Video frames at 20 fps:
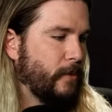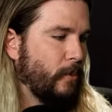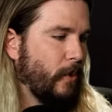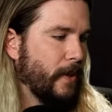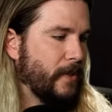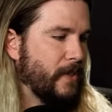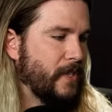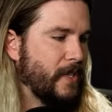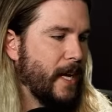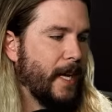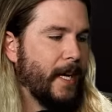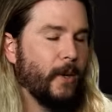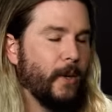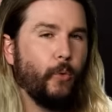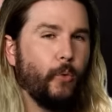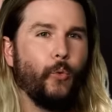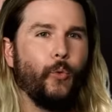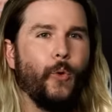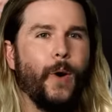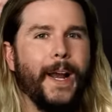while staying
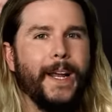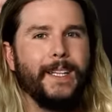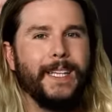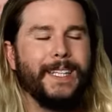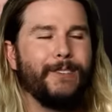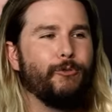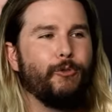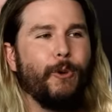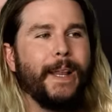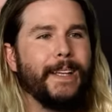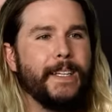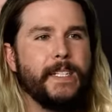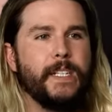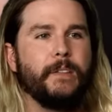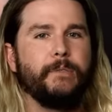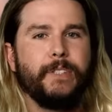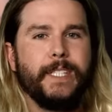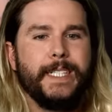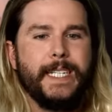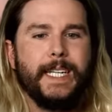rel
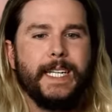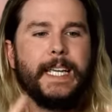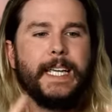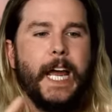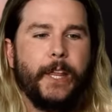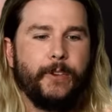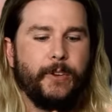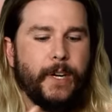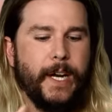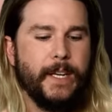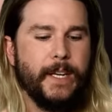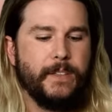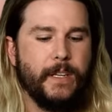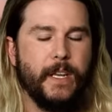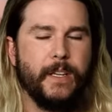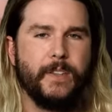relatively together as, as,